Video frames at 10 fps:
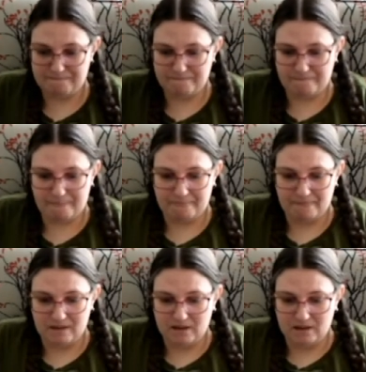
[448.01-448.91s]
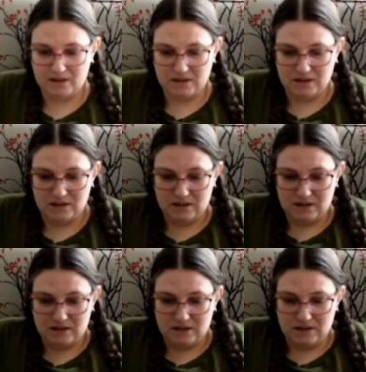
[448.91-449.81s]

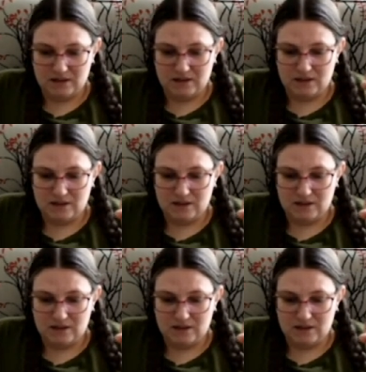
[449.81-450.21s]
(silence)